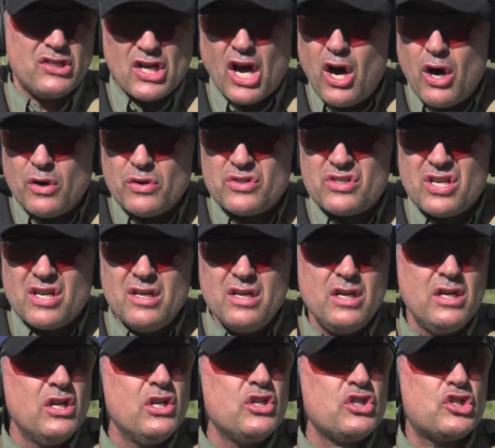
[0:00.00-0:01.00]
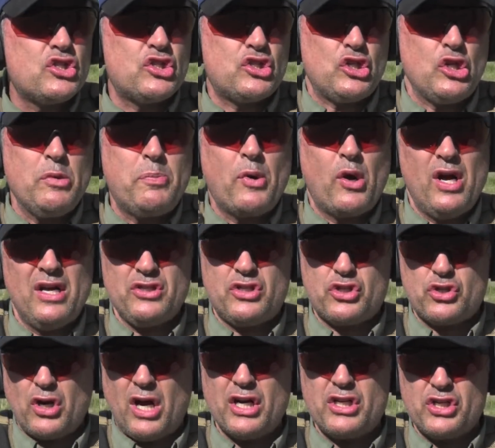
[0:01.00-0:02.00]
don't. Super
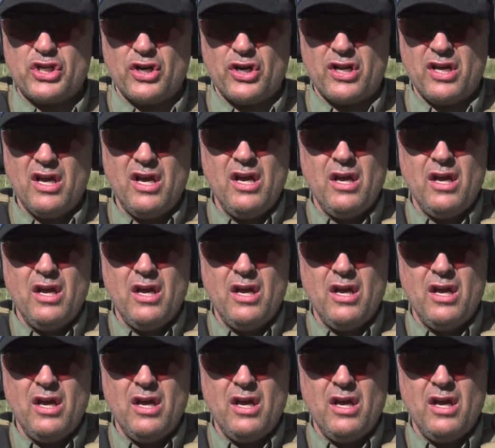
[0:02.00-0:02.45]
unstructured.